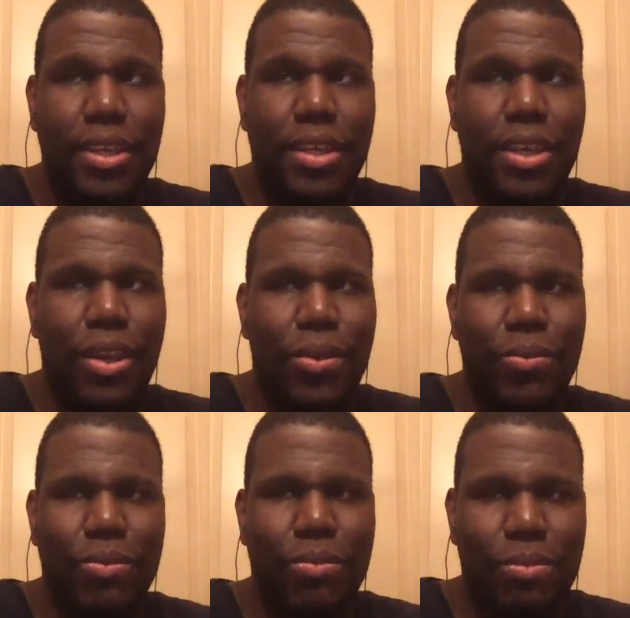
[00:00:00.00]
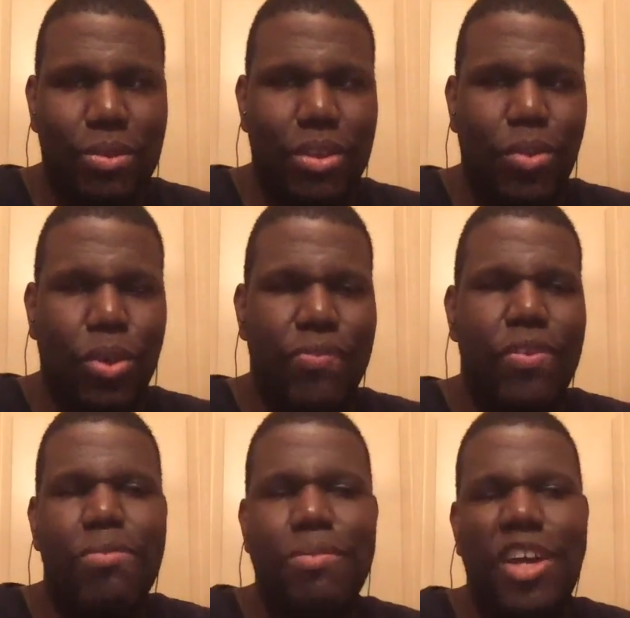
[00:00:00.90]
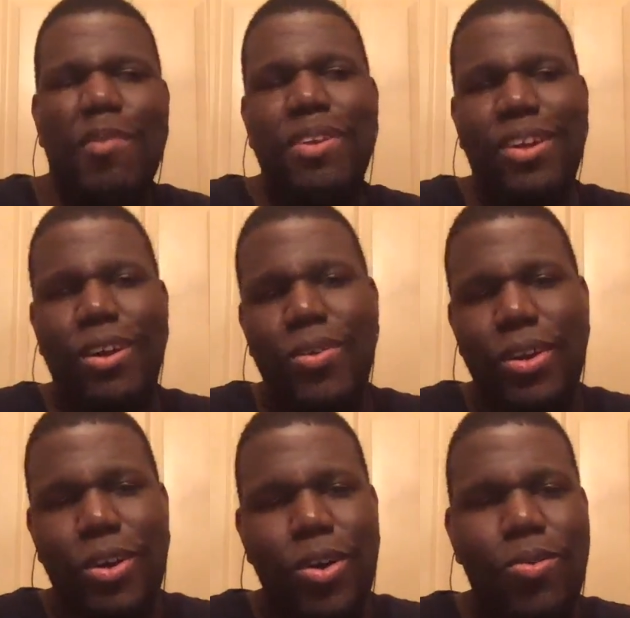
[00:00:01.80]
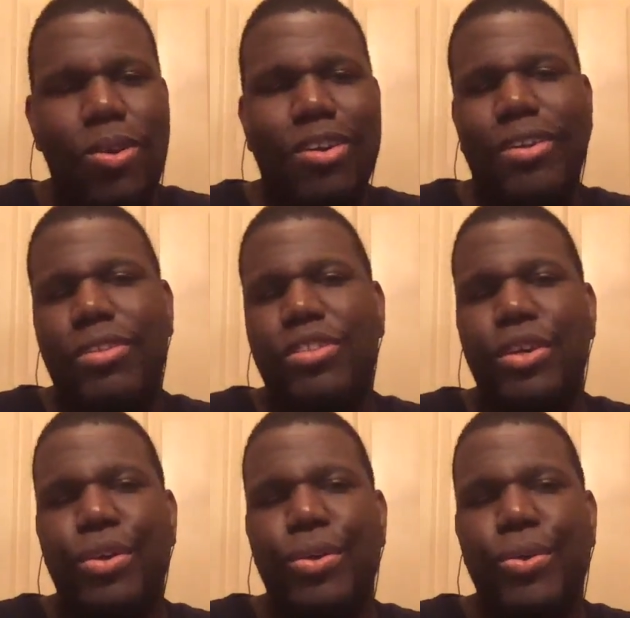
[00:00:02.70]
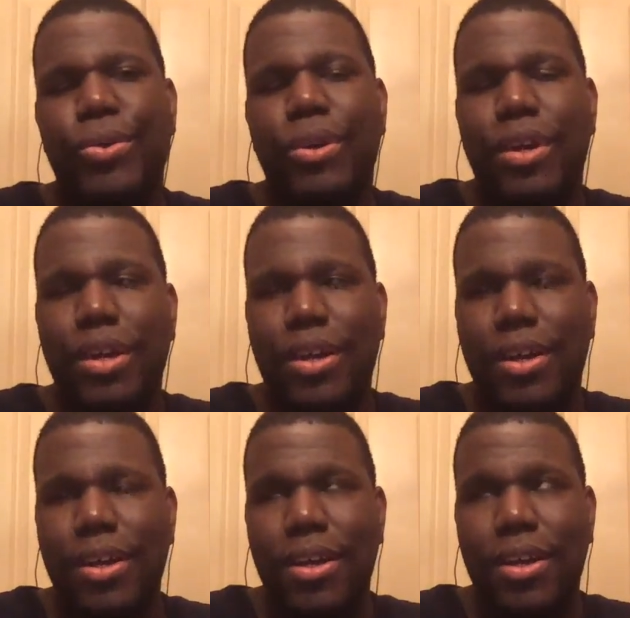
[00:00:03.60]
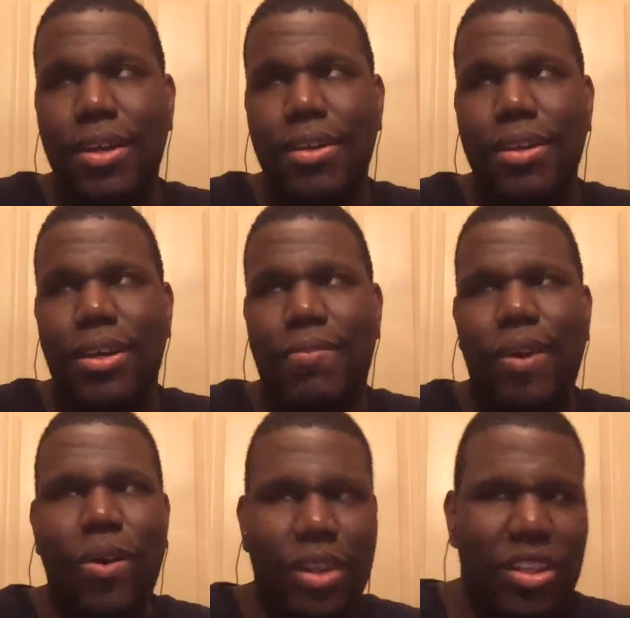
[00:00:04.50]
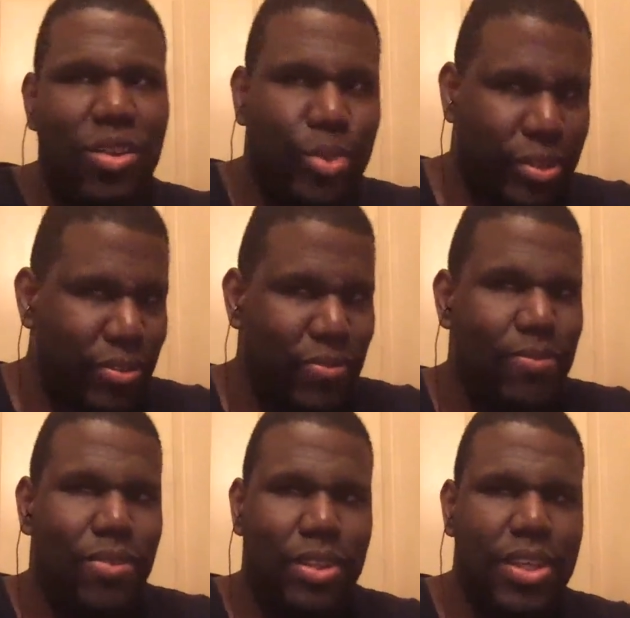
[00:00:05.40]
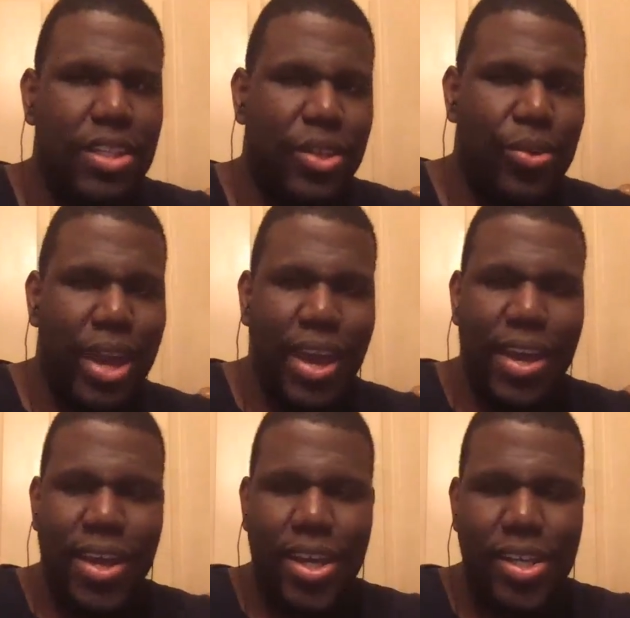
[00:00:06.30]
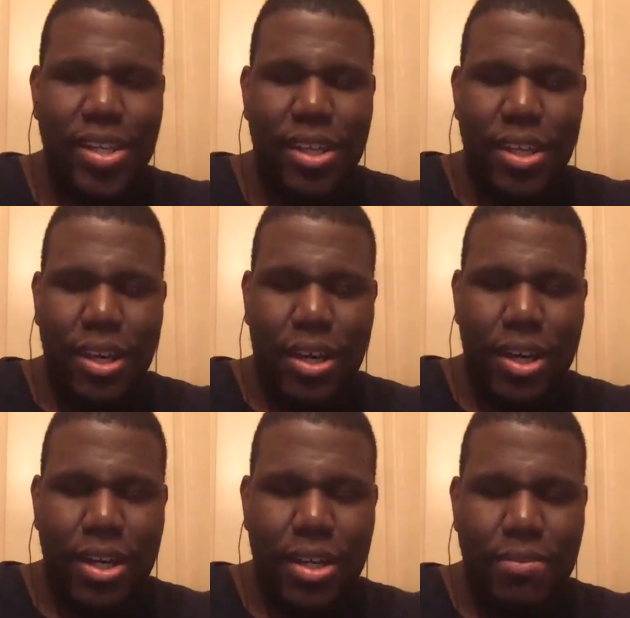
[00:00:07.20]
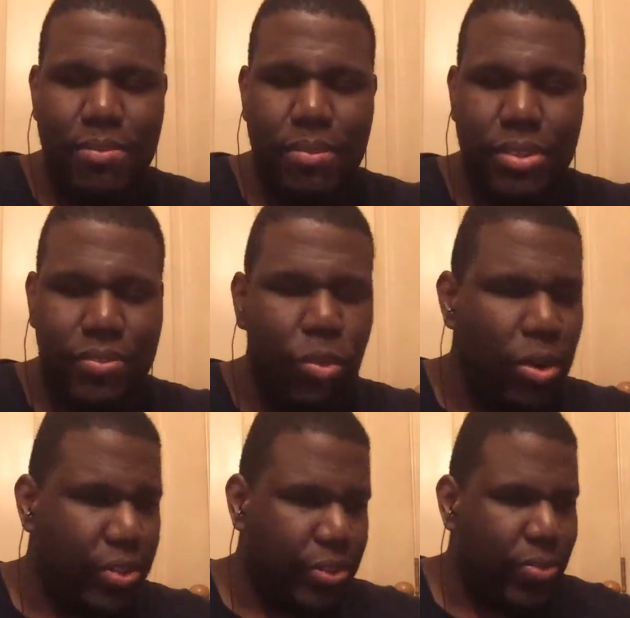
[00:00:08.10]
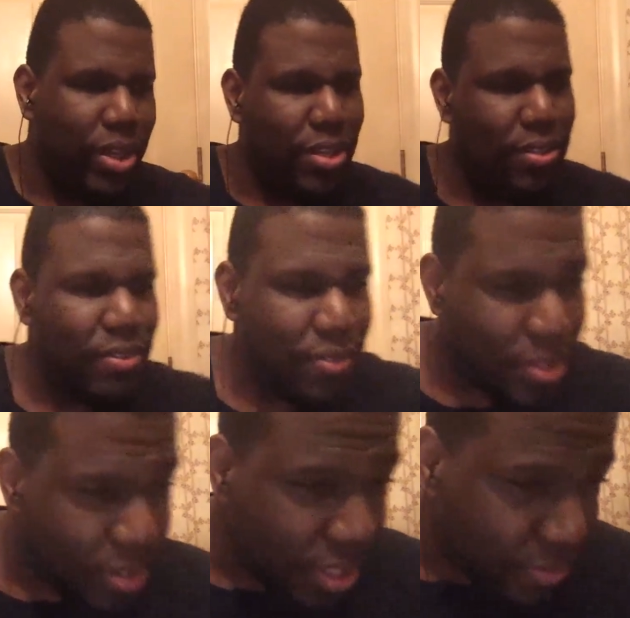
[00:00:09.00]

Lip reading: you know went from helping a girl with her homework to falling in love with her. Then you had was it 4 or 3? I think it